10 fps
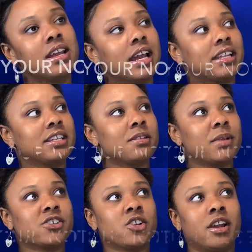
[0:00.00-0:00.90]
I need to
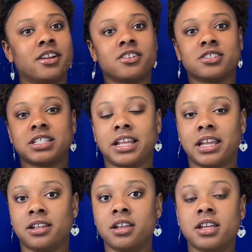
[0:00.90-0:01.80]
make sure I
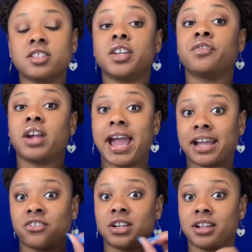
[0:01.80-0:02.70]
understand different
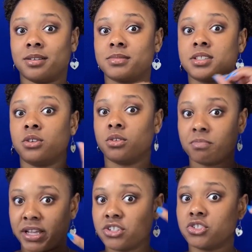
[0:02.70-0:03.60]
acronyms. So
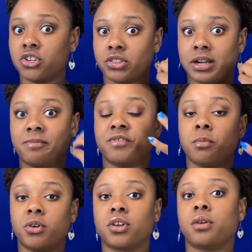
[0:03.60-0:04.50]
making sure that I'm
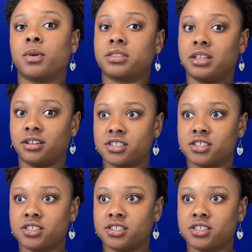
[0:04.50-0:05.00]
familiar with it.